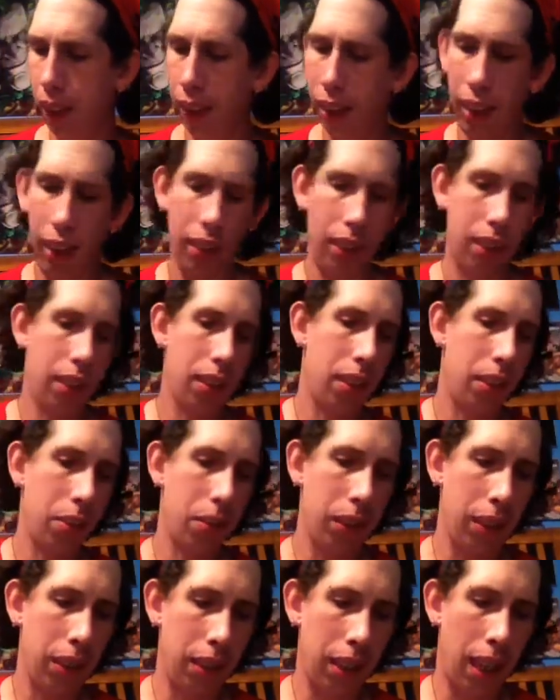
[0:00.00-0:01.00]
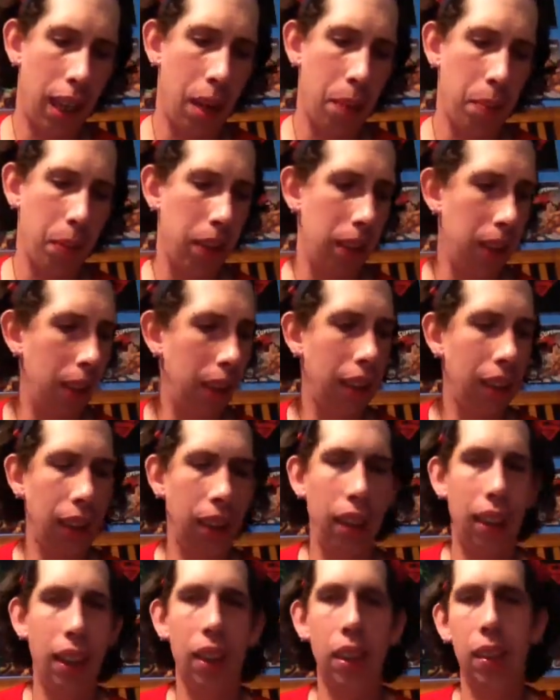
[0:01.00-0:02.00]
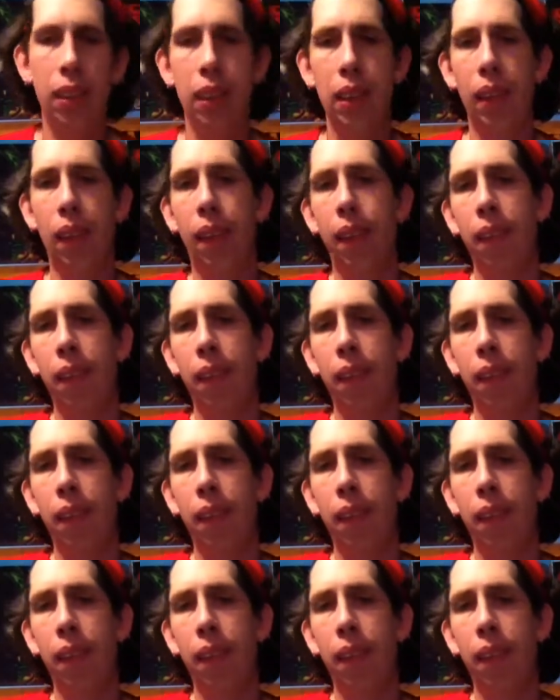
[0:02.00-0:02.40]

that's what's happened lately. So,